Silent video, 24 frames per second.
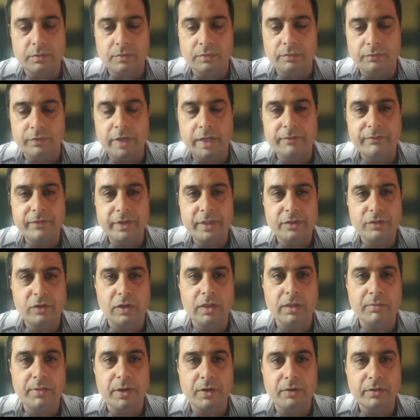when we
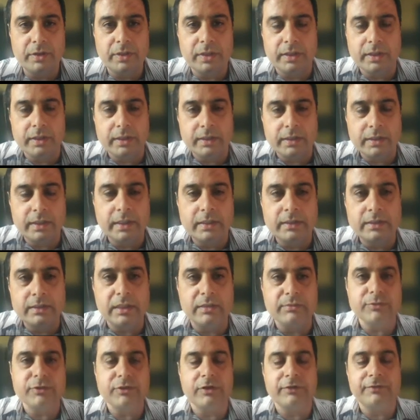talk about in
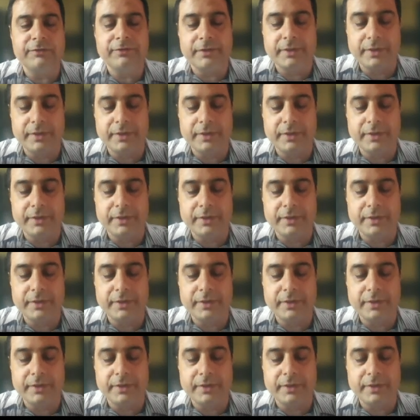terms of